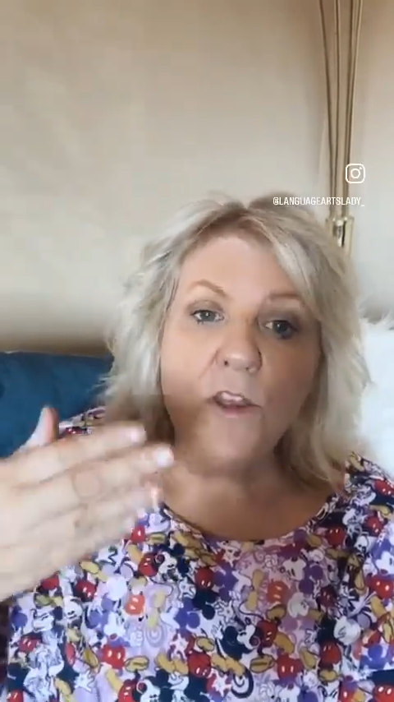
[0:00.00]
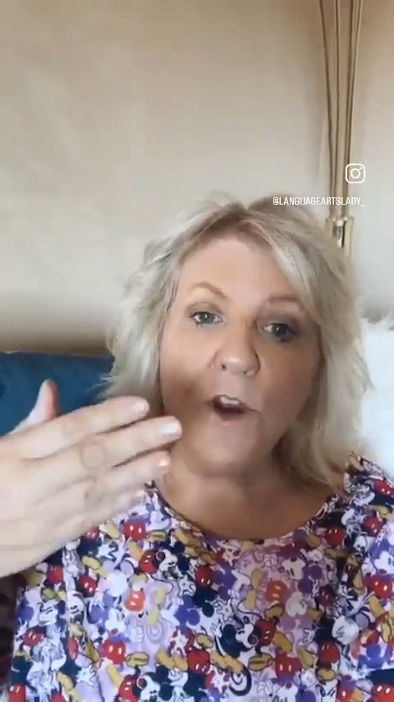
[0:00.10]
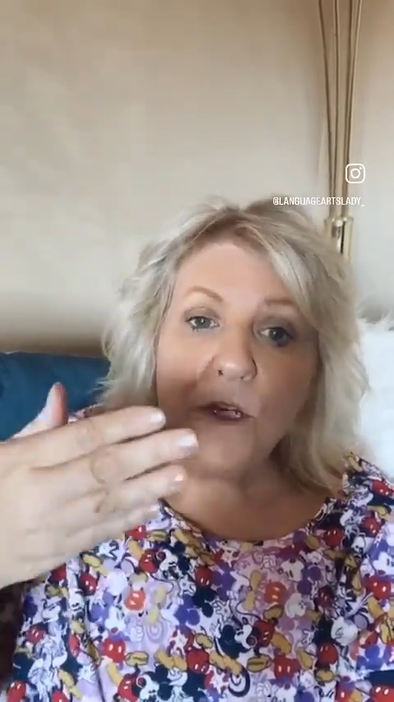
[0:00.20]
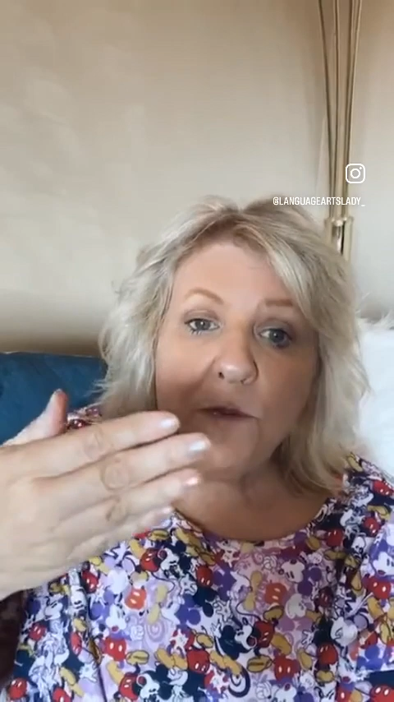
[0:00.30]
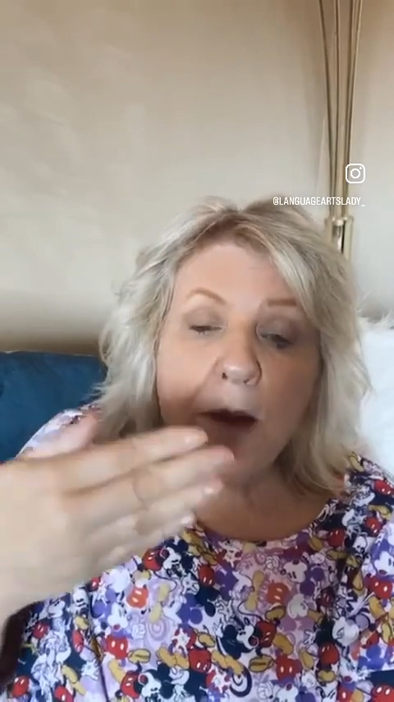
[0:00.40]

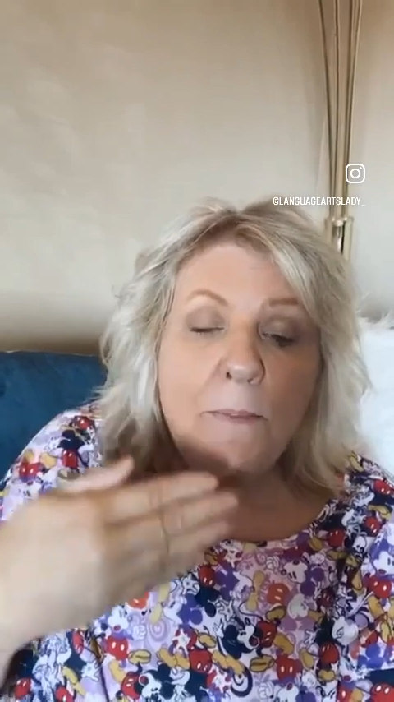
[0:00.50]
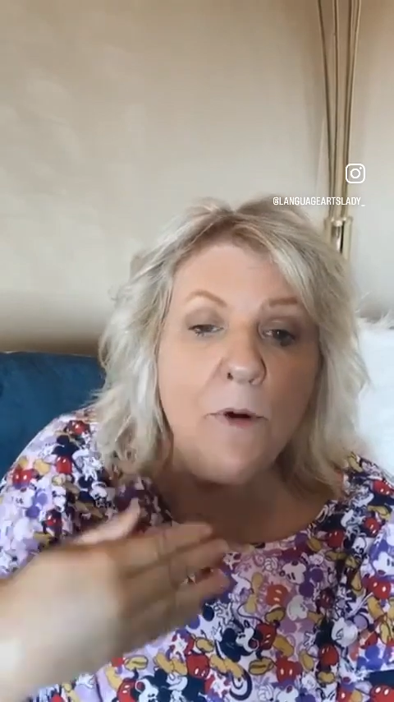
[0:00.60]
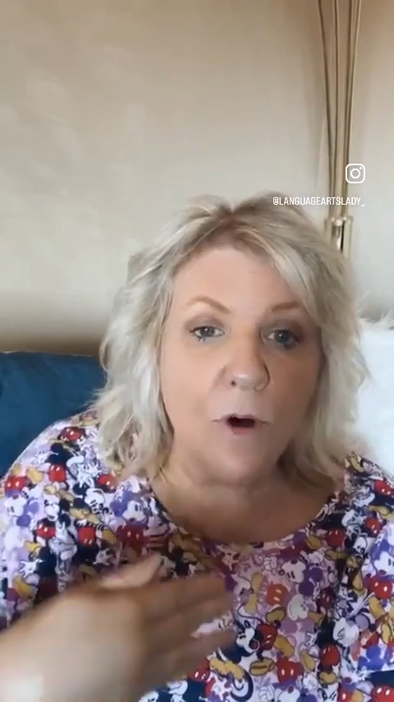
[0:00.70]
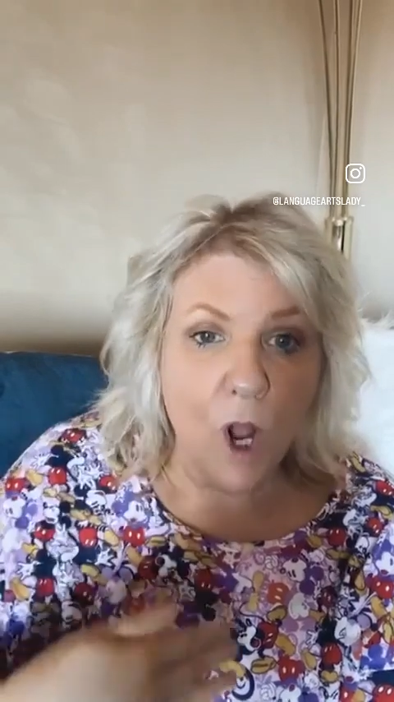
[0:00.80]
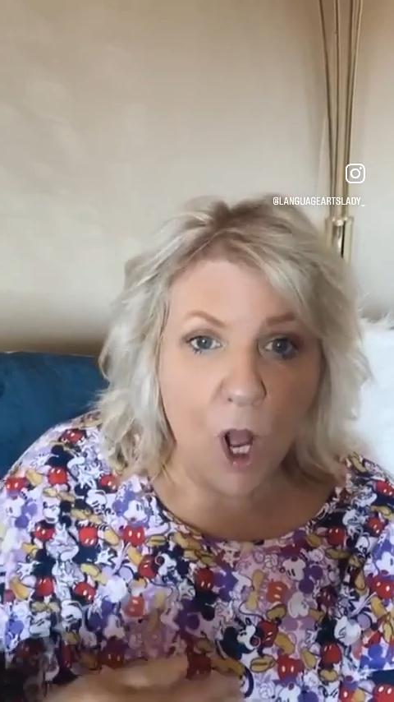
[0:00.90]
Those people
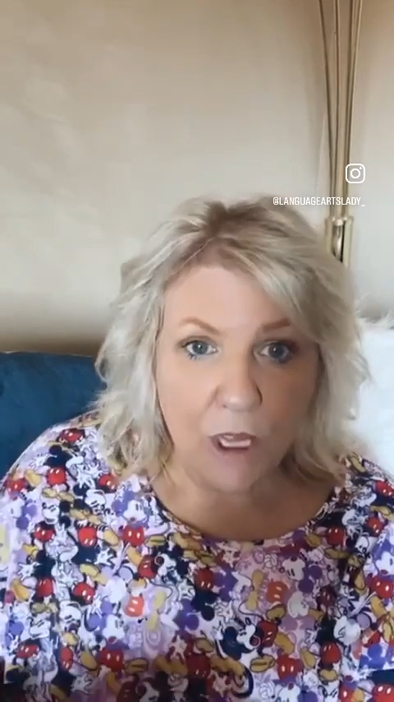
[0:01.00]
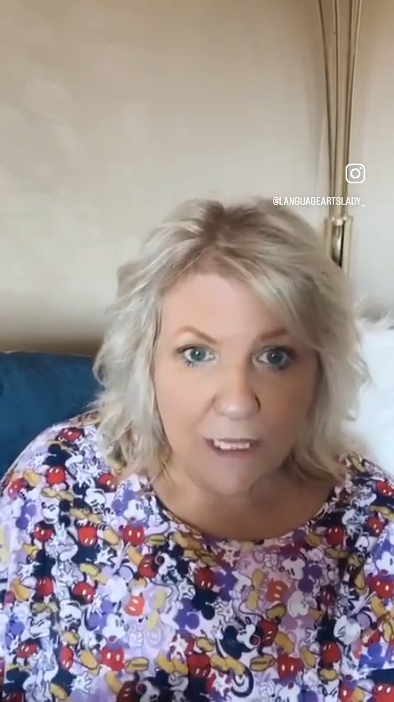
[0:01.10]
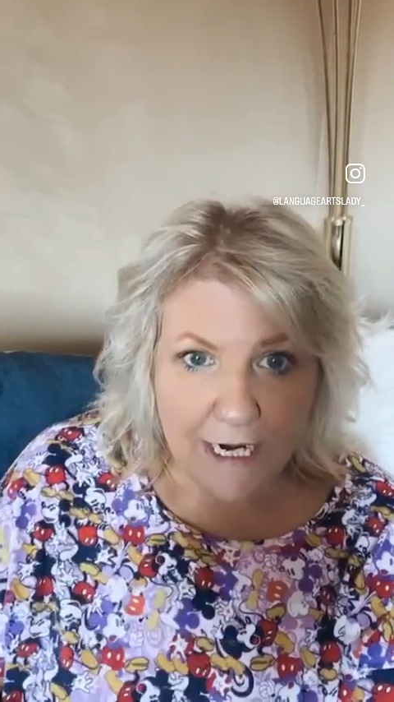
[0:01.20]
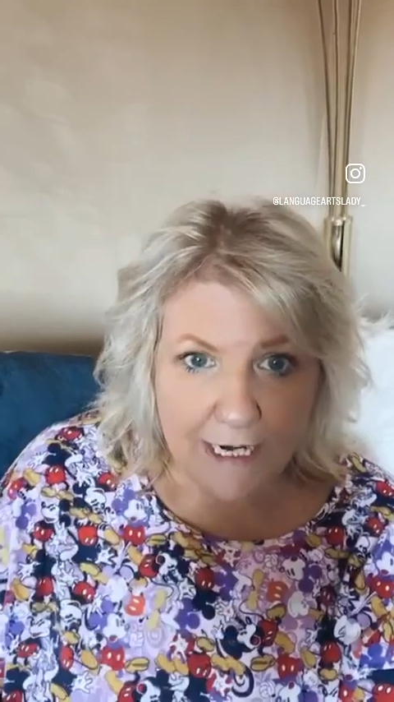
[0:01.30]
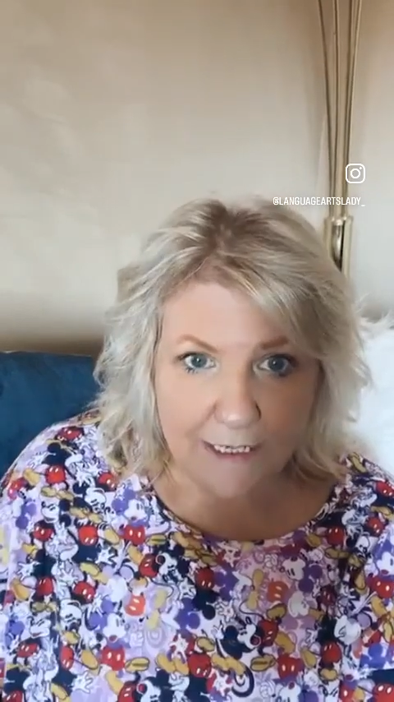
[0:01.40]
are all
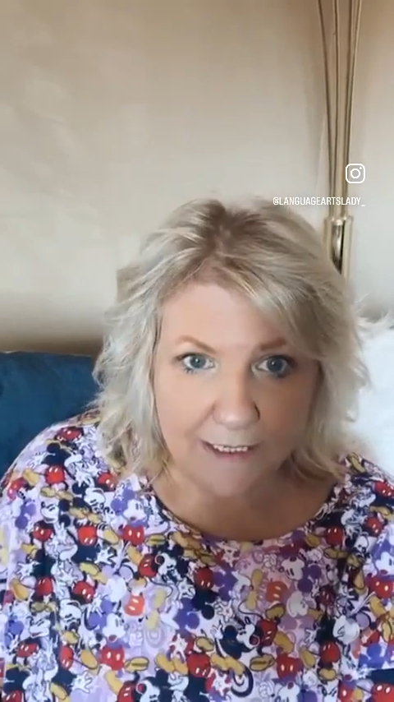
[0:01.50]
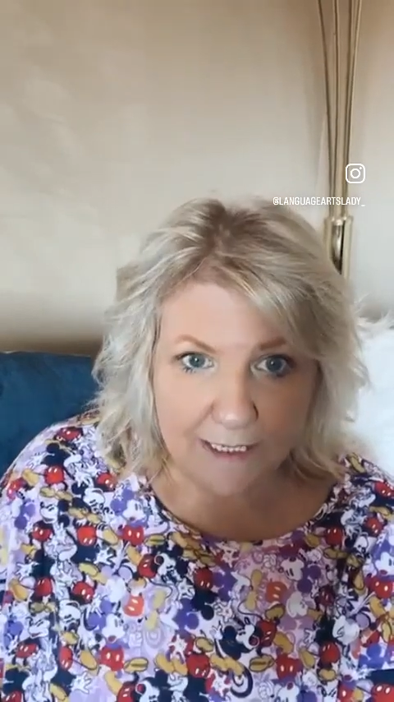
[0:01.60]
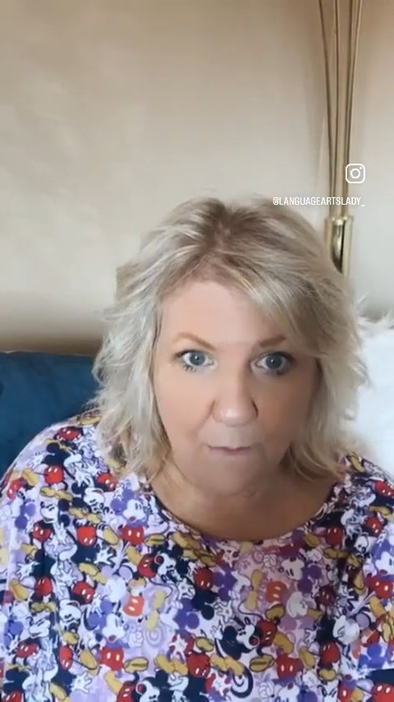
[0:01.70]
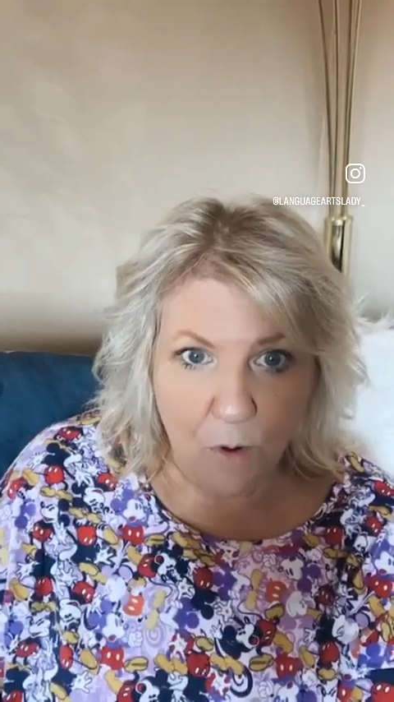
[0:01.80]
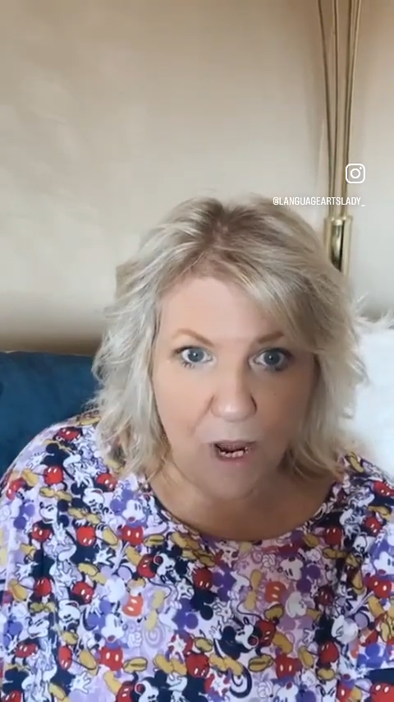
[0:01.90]
linked in
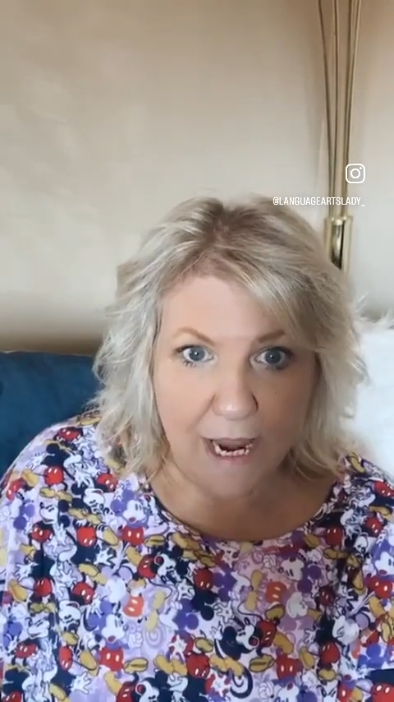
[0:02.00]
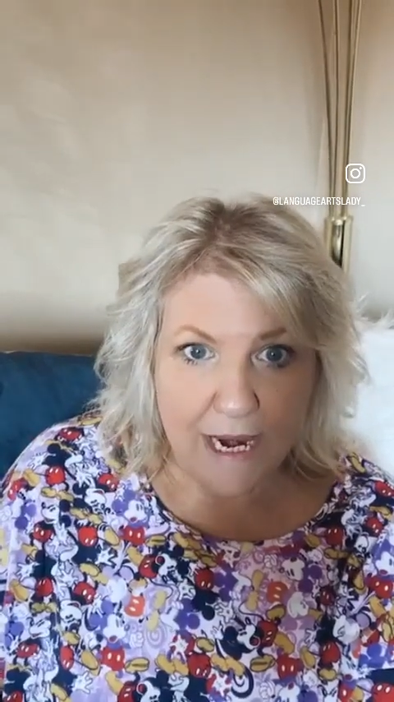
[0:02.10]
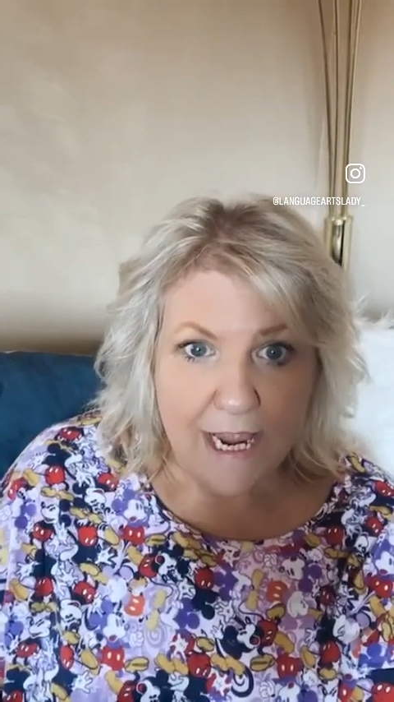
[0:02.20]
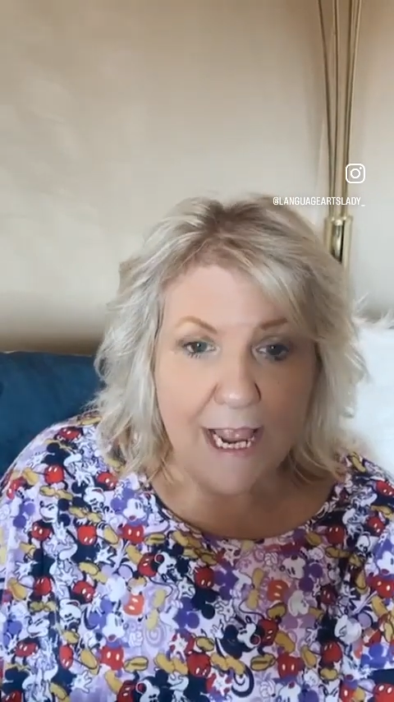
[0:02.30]
some way.